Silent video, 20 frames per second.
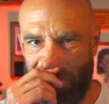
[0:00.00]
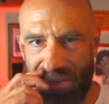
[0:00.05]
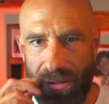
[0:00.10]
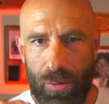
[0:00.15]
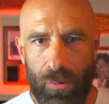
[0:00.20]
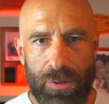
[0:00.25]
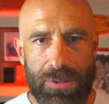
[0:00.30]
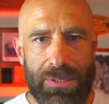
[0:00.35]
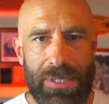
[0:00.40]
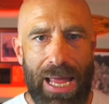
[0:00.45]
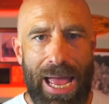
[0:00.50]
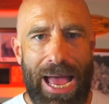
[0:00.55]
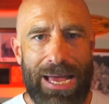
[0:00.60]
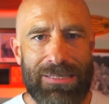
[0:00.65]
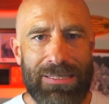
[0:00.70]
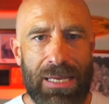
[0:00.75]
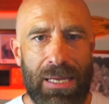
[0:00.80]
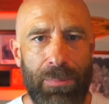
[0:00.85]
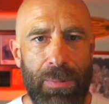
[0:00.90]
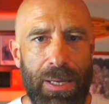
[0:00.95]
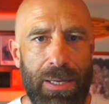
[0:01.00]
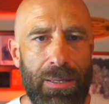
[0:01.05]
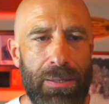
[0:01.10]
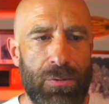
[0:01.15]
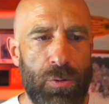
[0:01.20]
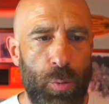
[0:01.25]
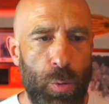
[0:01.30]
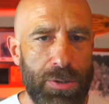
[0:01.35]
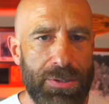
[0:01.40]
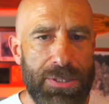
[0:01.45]
was asking me
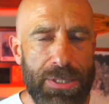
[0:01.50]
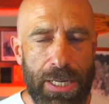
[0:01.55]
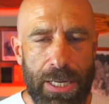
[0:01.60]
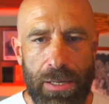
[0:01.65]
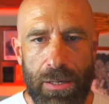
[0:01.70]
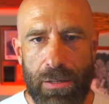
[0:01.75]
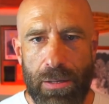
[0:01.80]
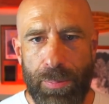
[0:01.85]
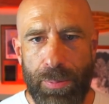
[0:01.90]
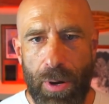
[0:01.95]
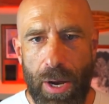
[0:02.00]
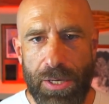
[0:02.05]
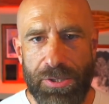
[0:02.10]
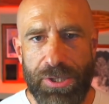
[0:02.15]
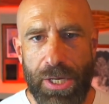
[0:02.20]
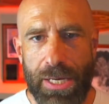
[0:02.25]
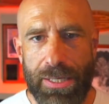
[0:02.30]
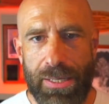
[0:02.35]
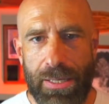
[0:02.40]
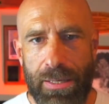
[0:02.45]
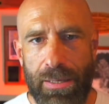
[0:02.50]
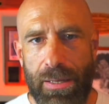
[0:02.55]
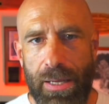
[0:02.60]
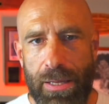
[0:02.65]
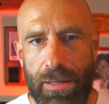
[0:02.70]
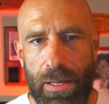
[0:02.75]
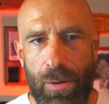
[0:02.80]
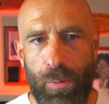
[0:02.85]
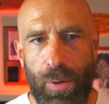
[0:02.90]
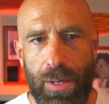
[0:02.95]
towards the end of the project, and
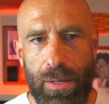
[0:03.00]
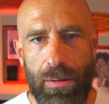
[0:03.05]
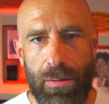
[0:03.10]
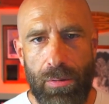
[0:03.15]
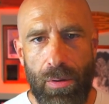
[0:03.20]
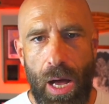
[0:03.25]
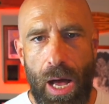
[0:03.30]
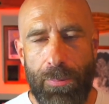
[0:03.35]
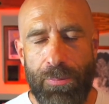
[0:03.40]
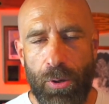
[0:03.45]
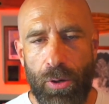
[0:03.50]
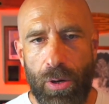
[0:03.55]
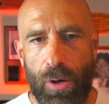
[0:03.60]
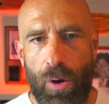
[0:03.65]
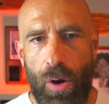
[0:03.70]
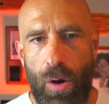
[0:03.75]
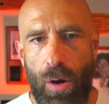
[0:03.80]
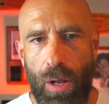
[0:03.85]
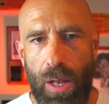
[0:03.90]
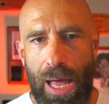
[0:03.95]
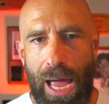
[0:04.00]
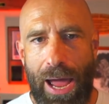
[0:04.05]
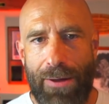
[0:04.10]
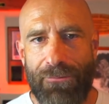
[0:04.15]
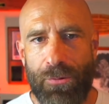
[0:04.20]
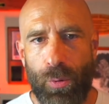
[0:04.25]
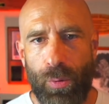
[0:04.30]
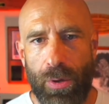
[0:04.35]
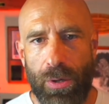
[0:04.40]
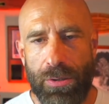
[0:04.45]
then we hopped on a call
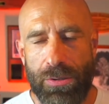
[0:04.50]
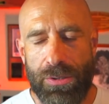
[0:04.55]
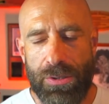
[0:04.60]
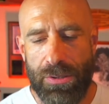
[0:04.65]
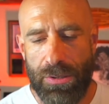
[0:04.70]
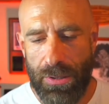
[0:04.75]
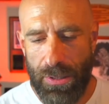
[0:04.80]
afterwards.